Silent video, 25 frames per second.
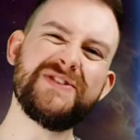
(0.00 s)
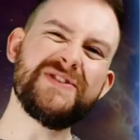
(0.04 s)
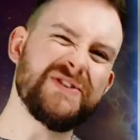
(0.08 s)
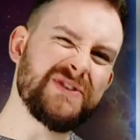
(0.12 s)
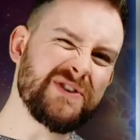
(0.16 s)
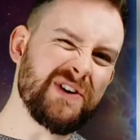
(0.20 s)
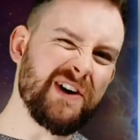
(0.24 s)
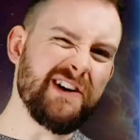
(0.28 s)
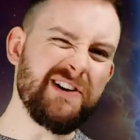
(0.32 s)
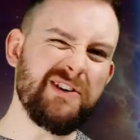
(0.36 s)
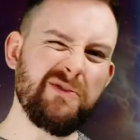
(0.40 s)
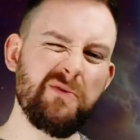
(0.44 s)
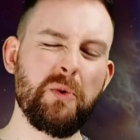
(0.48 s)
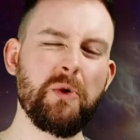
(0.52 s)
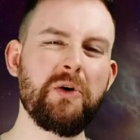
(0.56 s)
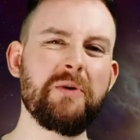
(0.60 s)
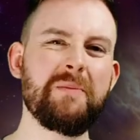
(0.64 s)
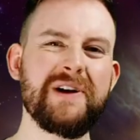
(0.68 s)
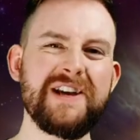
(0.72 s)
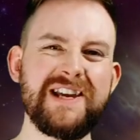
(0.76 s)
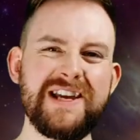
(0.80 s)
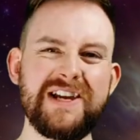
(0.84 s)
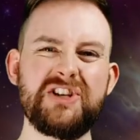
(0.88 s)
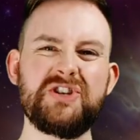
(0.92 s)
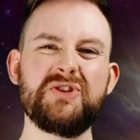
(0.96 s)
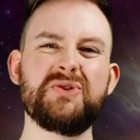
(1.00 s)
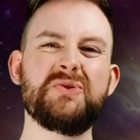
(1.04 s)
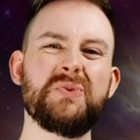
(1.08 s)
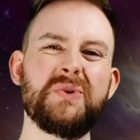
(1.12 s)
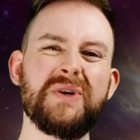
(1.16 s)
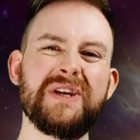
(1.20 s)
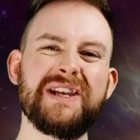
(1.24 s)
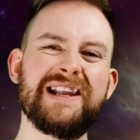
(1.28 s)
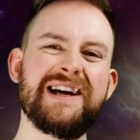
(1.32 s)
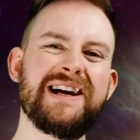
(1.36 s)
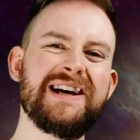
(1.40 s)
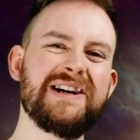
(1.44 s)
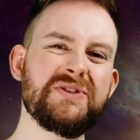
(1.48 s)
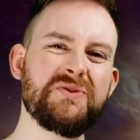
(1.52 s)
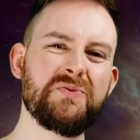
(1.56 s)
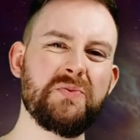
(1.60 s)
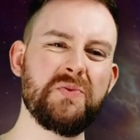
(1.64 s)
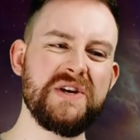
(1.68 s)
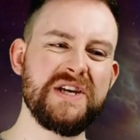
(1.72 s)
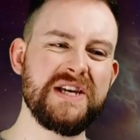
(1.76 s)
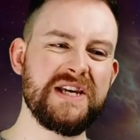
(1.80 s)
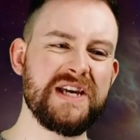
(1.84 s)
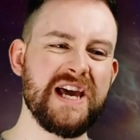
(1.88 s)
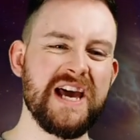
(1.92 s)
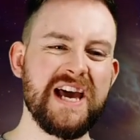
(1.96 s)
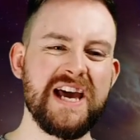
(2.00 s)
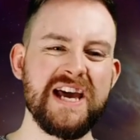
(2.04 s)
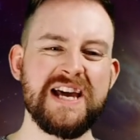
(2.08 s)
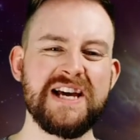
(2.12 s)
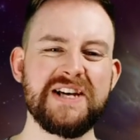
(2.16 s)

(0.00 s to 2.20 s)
This is kind of one of my issues with last week.